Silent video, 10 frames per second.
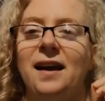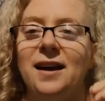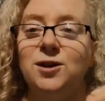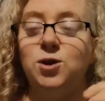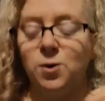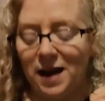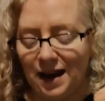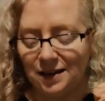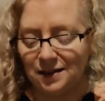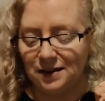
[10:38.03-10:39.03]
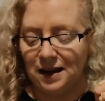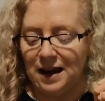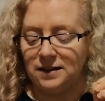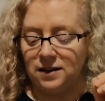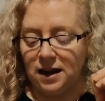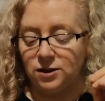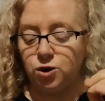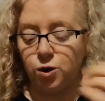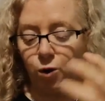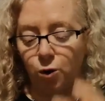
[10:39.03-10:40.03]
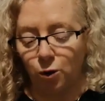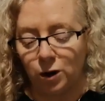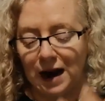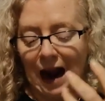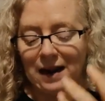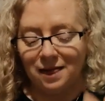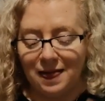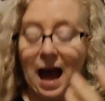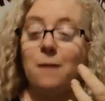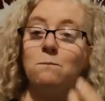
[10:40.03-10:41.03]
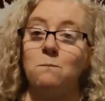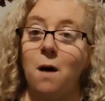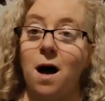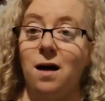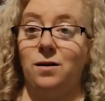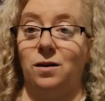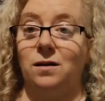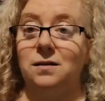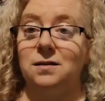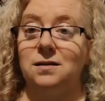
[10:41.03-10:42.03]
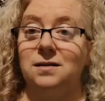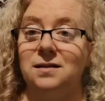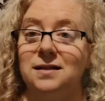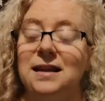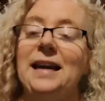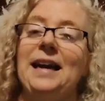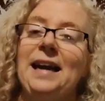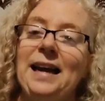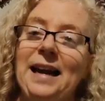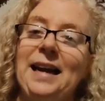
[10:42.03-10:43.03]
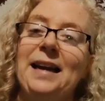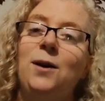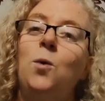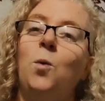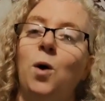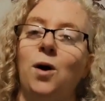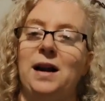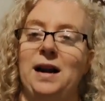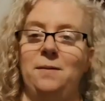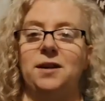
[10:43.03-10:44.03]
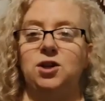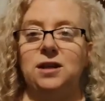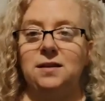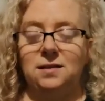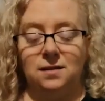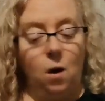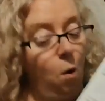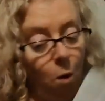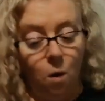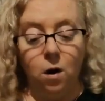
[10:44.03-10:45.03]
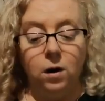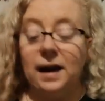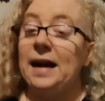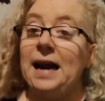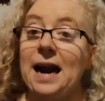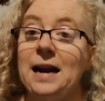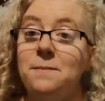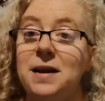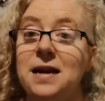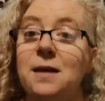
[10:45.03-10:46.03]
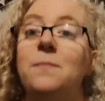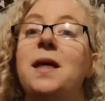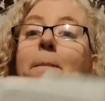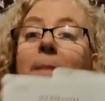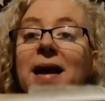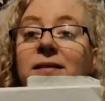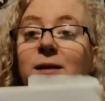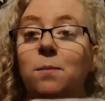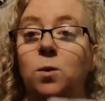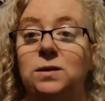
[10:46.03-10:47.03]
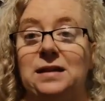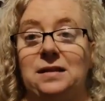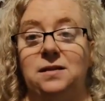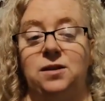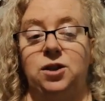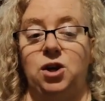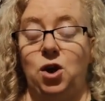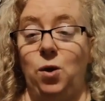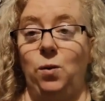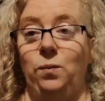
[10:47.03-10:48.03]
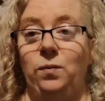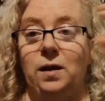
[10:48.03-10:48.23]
is to ex- is is to create that model in word images or in any medium that makes the most sense to you.